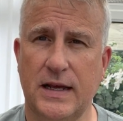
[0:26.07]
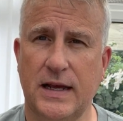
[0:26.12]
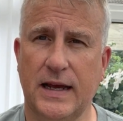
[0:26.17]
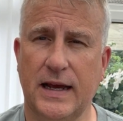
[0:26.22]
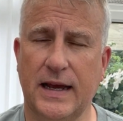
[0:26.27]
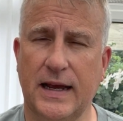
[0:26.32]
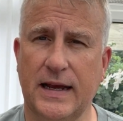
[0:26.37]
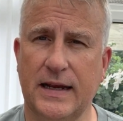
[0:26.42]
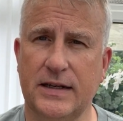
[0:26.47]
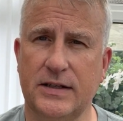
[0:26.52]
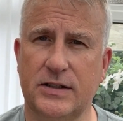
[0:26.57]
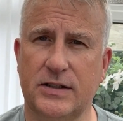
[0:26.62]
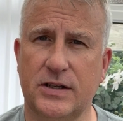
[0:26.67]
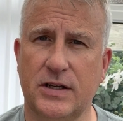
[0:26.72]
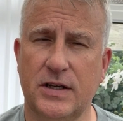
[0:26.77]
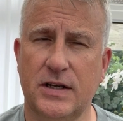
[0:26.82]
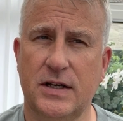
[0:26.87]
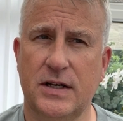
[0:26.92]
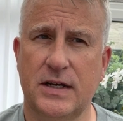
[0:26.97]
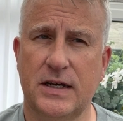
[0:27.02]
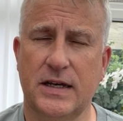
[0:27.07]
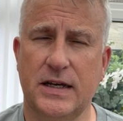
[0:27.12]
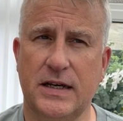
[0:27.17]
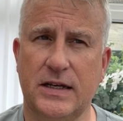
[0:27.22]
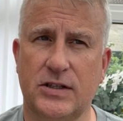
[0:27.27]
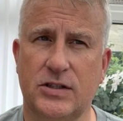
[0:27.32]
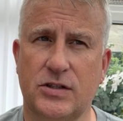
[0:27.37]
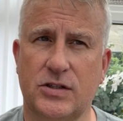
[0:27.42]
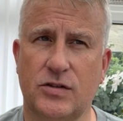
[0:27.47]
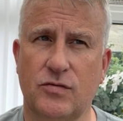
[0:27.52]
and
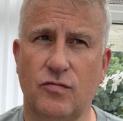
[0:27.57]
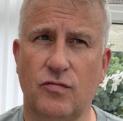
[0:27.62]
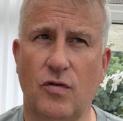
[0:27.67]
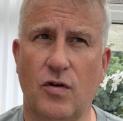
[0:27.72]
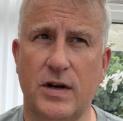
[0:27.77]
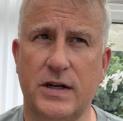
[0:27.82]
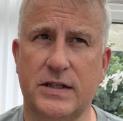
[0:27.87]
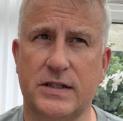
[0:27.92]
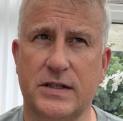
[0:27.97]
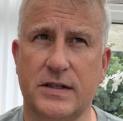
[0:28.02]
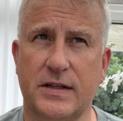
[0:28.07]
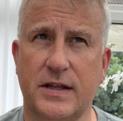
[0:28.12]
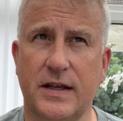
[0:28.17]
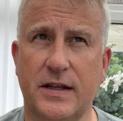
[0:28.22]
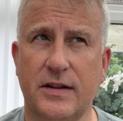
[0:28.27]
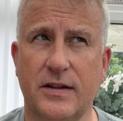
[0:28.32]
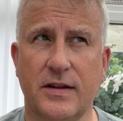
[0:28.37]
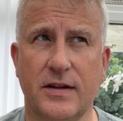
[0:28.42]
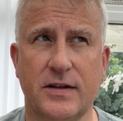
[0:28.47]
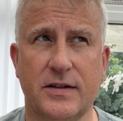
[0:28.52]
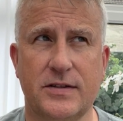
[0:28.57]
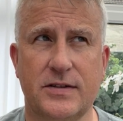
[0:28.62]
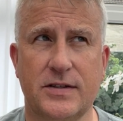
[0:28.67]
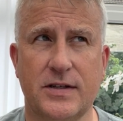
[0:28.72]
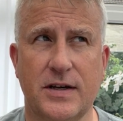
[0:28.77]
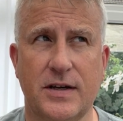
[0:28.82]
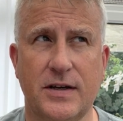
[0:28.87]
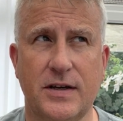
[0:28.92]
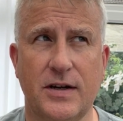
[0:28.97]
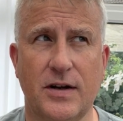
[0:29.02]
it's right to think
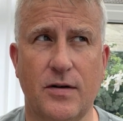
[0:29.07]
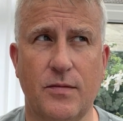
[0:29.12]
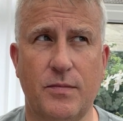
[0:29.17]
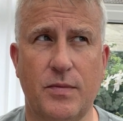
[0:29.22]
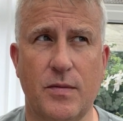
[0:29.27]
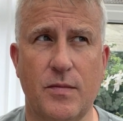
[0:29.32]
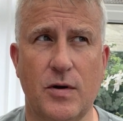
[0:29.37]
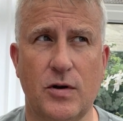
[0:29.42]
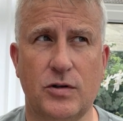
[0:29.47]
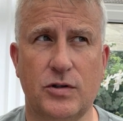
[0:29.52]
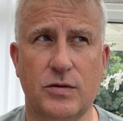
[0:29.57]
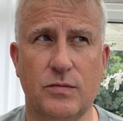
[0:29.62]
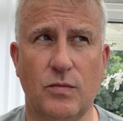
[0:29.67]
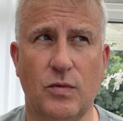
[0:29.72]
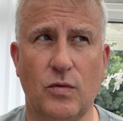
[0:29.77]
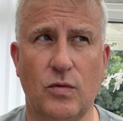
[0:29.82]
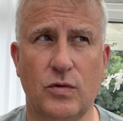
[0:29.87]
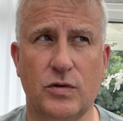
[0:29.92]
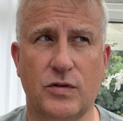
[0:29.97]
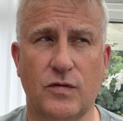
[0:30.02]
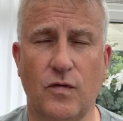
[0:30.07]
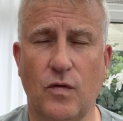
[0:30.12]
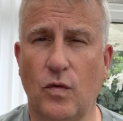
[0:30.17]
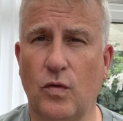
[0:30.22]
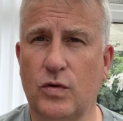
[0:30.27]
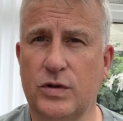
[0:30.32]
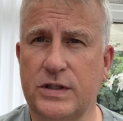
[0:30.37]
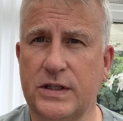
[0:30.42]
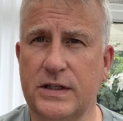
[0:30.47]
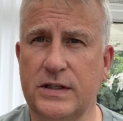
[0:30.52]
that promotion boards,
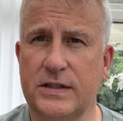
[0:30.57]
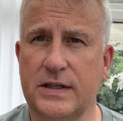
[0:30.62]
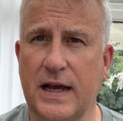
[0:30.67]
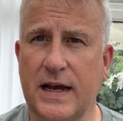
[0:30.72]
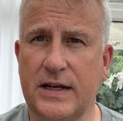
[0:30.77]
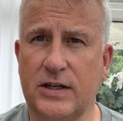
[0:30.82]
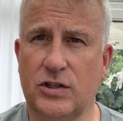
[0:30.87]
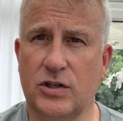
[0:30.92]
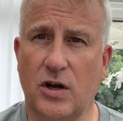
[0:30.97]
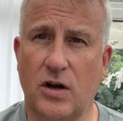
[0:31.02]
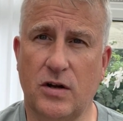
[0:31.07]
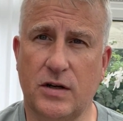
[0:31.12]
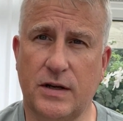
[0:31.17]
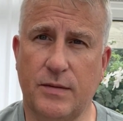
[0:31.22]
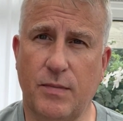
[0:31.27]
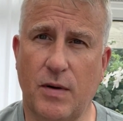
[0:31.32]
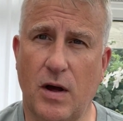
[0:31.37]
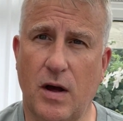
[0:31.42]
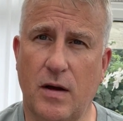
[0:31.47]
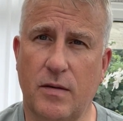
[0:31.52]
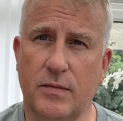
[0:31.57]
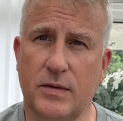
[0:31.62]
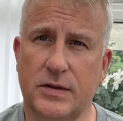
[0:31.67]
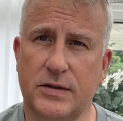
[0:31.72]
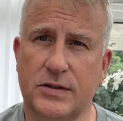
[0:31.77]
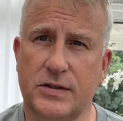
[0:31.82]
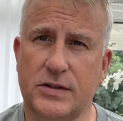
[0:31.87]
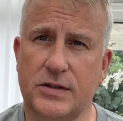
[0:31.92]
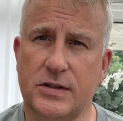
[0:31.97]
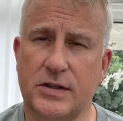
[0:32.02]
forces, HR
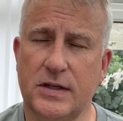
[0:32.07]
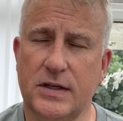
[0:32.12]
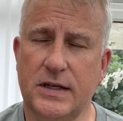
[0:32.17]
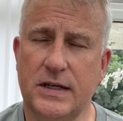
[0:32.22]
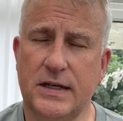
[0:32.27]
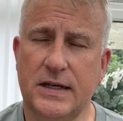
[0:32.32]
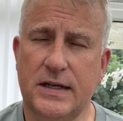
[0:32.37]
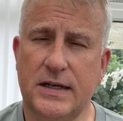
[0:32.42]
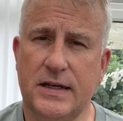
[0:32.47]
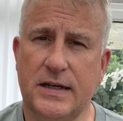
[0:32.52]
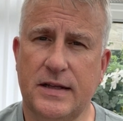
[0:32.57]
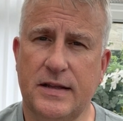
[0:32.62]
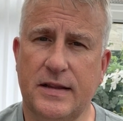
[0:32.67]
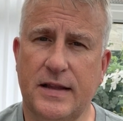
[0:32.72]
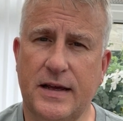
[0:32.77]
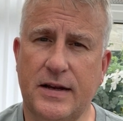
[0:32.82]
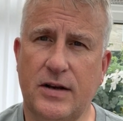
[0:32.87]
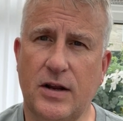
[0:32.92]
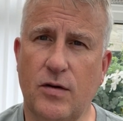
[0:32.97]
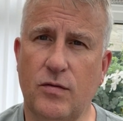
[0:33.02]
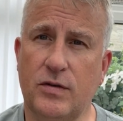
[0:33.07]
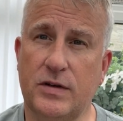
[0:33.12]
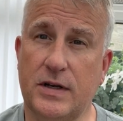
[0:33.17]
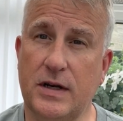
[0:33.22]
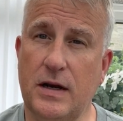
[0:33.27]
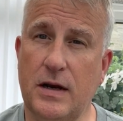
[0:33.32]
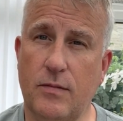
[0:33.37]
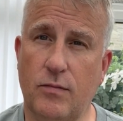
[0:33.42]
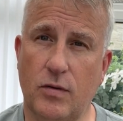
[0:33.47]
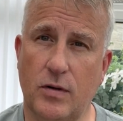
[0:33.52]
departments, they don't
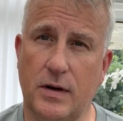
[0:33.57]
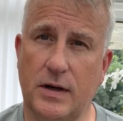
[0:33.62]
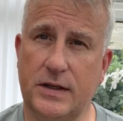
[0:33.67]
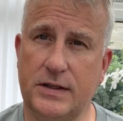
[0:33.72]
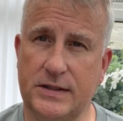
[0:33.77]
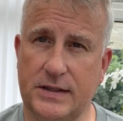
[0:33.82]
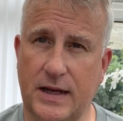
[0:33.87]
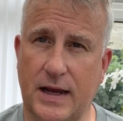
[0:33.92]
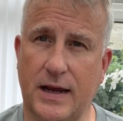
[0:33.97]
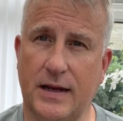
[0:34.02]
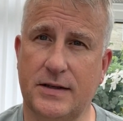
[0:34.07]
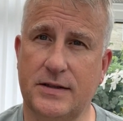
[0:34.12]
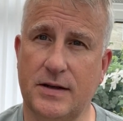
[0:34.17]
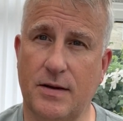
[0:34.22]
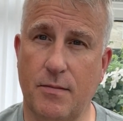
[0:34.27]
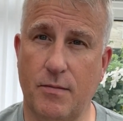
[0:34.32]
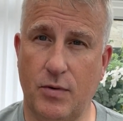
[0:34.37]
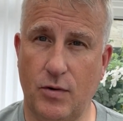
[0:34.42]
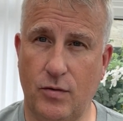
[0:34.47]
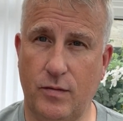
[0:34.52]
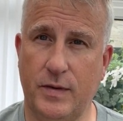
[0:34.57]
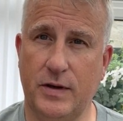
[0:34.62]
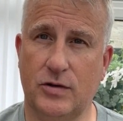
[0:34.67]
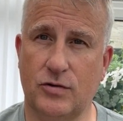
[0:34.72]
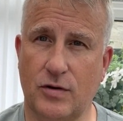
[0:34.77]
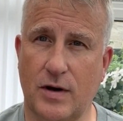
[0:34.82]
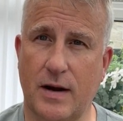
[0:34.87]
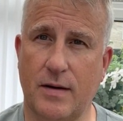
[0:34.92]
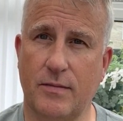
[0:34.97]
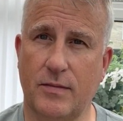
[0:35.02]
deliberately set booby
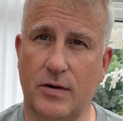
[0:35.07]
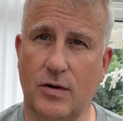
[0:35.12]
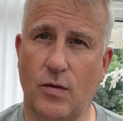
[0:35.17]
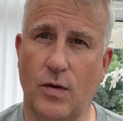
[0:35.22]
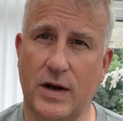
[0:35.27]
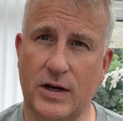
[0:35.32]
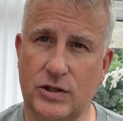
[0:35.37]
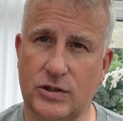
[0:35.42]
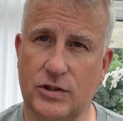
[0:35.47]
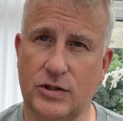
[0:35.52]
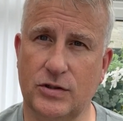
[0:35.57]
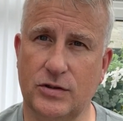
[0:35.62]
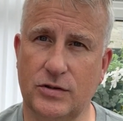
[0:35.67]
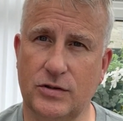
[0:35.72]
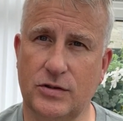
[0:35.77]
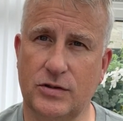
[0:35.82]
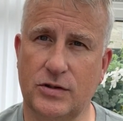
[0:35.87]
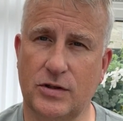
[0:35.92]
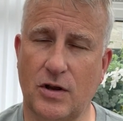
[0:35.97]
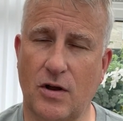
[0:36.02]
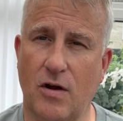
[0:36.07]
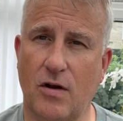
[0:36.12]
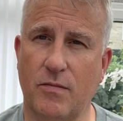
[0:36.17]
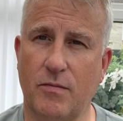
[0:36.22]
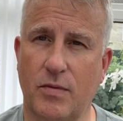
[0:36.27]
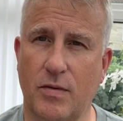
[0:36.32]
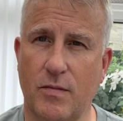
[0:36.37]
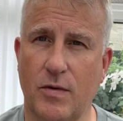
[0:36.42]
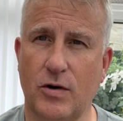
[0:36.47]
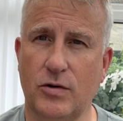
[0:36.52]
trap questions on
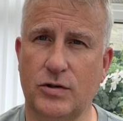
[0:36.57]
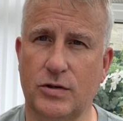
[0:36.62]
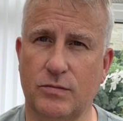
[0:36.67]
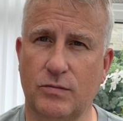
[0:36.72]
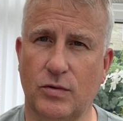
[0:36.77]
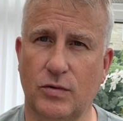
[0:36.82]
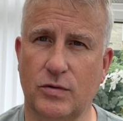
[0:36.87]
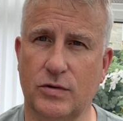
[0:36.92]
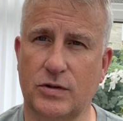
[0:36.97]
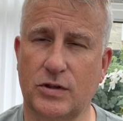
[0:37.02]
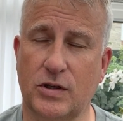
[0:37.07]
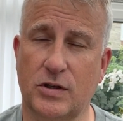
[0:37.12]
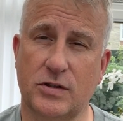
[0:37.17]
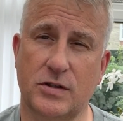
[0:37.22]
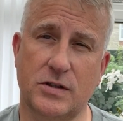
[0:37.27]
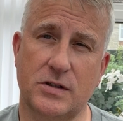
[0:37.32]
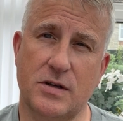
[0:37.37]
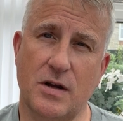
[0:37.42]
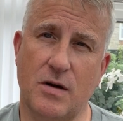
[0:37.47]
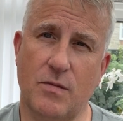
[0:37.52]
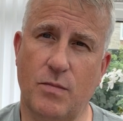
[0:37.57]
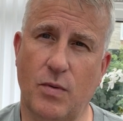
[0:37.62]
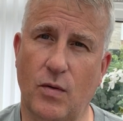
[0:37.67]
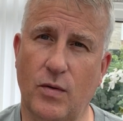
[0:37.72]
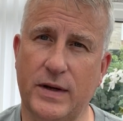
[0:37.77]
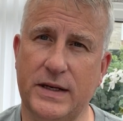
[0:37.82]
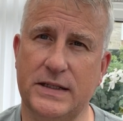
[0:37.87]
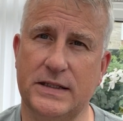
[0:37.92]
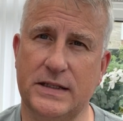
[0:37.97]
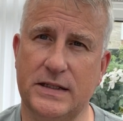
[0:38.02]
promotion boards because there's no
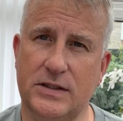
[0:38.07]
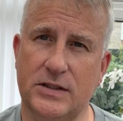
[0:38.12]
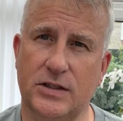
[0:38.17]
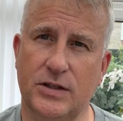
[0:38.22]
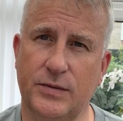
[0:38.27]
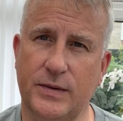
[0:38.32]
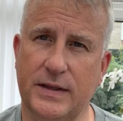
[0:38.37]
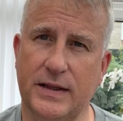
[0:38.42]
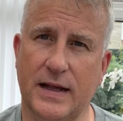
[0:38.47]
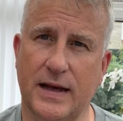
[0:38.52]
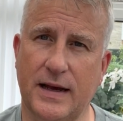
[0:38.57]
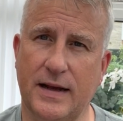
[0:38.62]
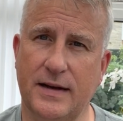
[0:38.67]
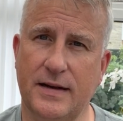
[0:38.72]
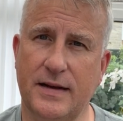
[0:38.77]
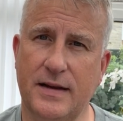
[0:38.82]
point in doing that.